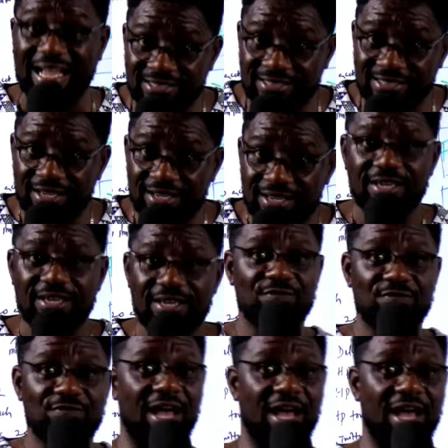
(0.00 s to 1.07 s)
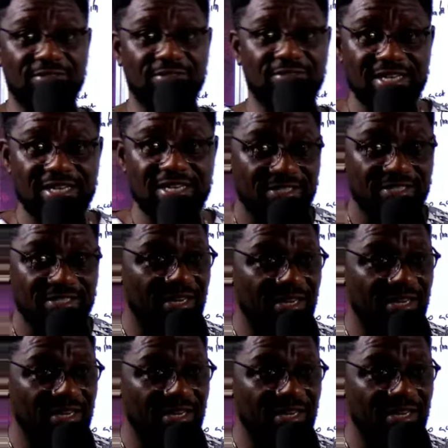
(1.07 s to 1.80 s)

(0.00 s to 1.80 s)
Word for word: If you're outside Nigeria,